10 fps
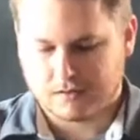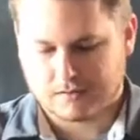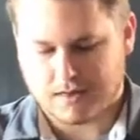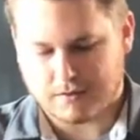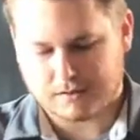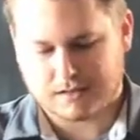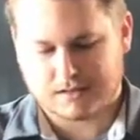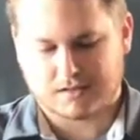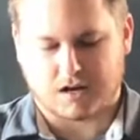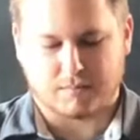So that was
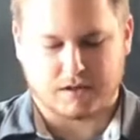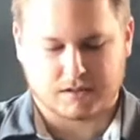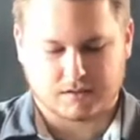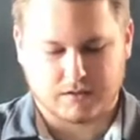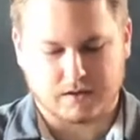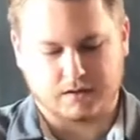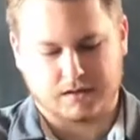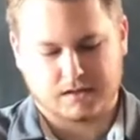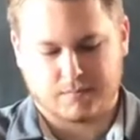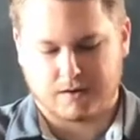his Starbucks greeter
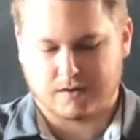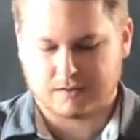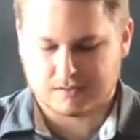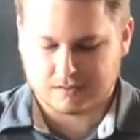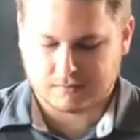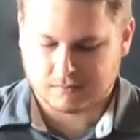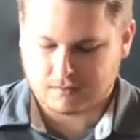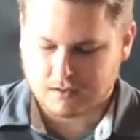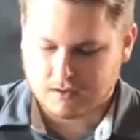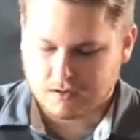experience.
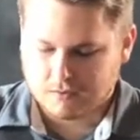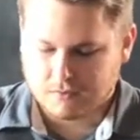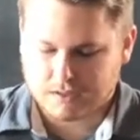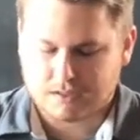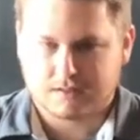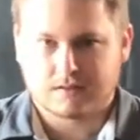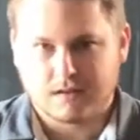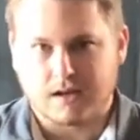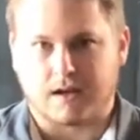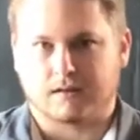Which,
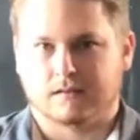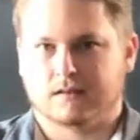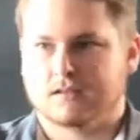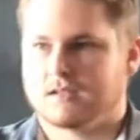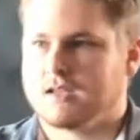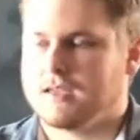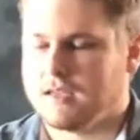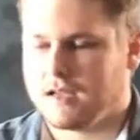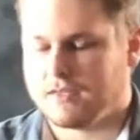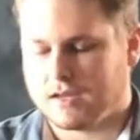yeah,
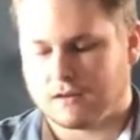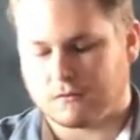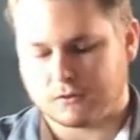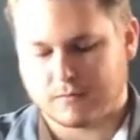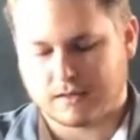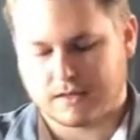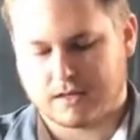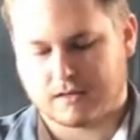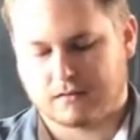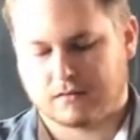I think
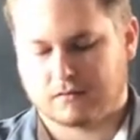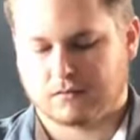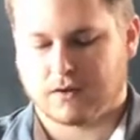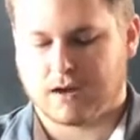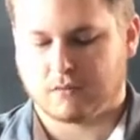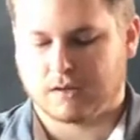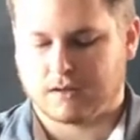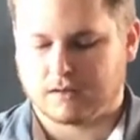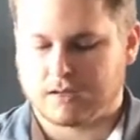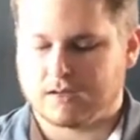ultimately, throughout
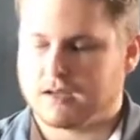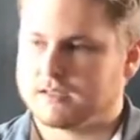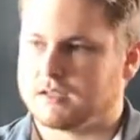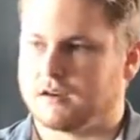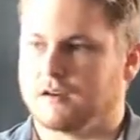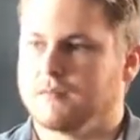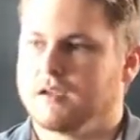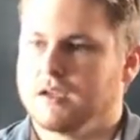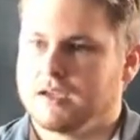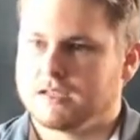what he does here,
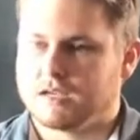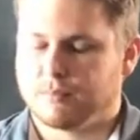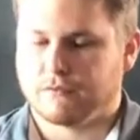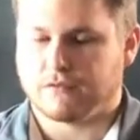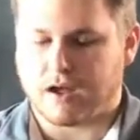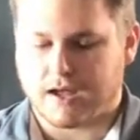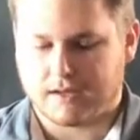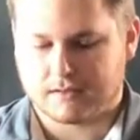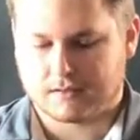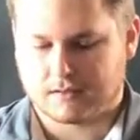is he
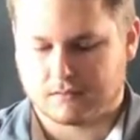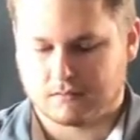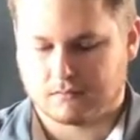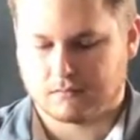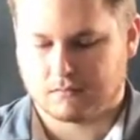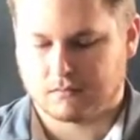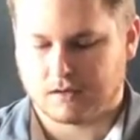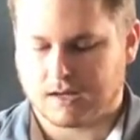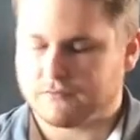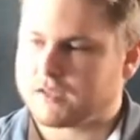provides
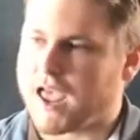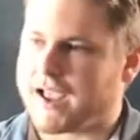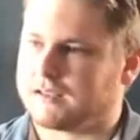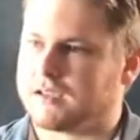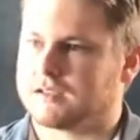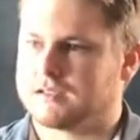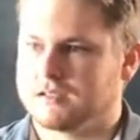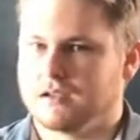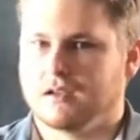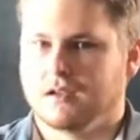kind of
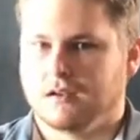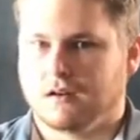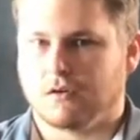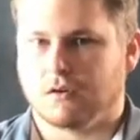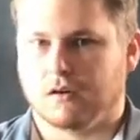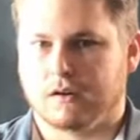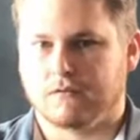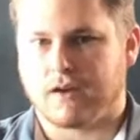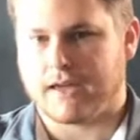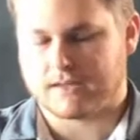tactics or
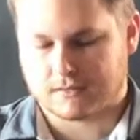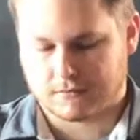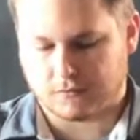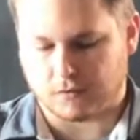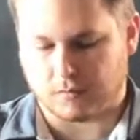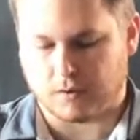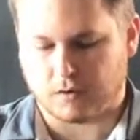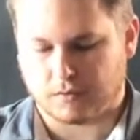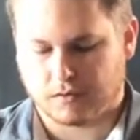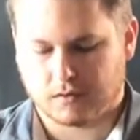advice for
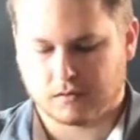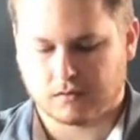both